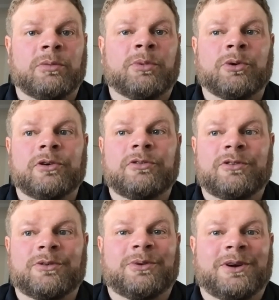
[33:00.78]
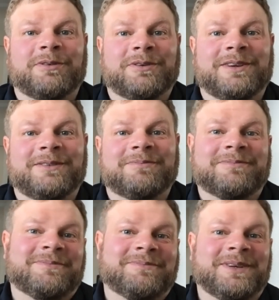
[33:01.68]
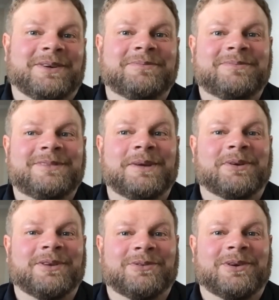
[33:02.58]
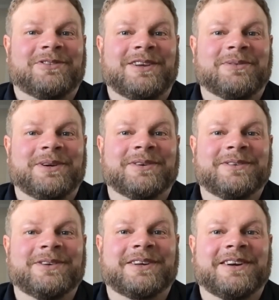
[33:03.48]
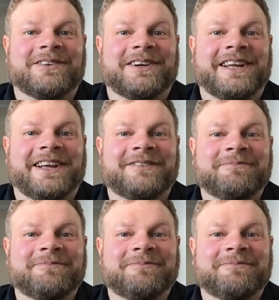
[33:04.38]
boards or whatever that, typically is what you see when you're looking under a deck.